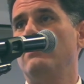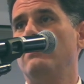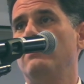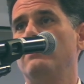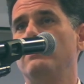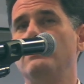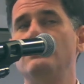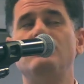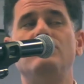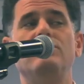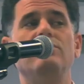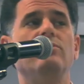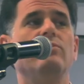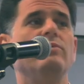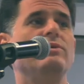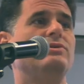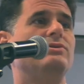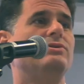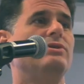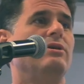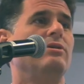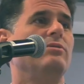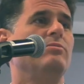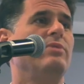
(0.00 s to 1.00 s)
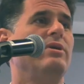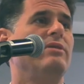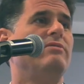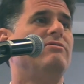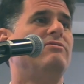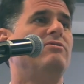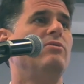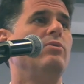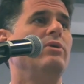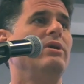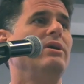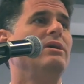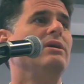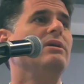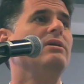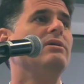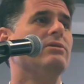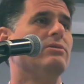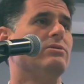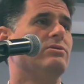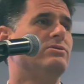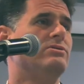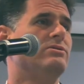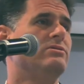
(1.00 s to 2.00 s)
This year, we celebrate 40
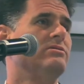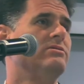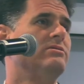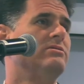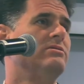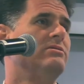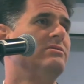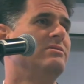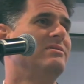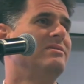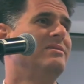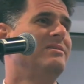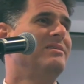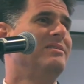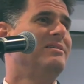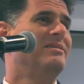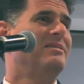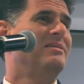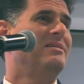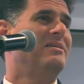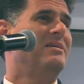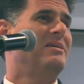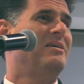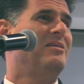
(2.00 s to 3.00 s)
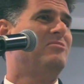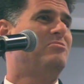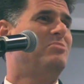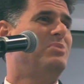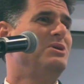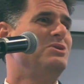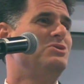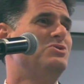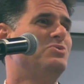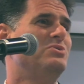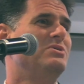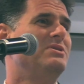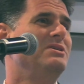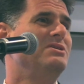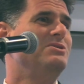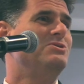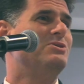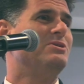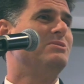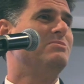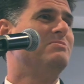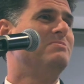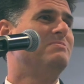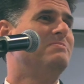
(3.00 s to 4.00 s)
years of peace with
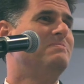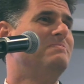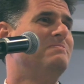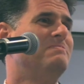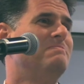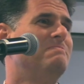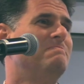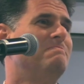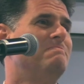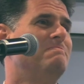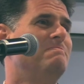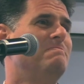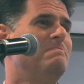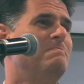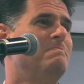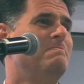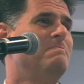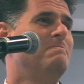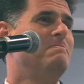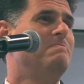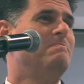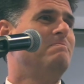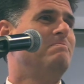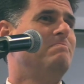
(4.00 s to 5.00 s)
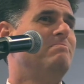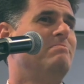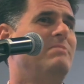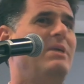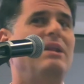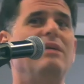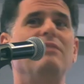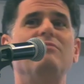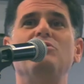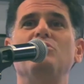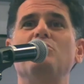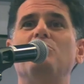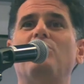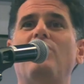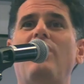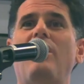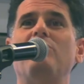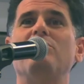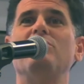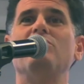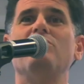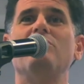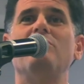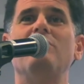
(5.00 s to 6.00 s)
Egypt. Many of you probably
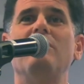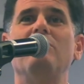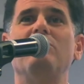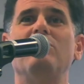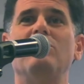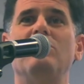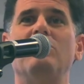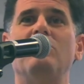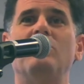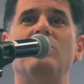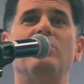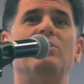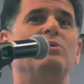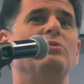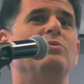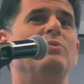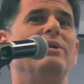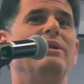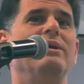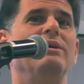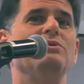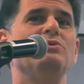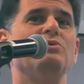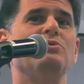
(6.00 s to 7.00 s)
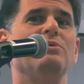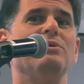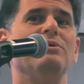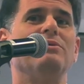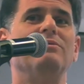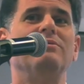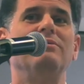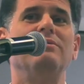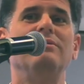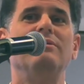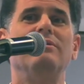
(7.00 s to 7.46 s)
remember a world when Israel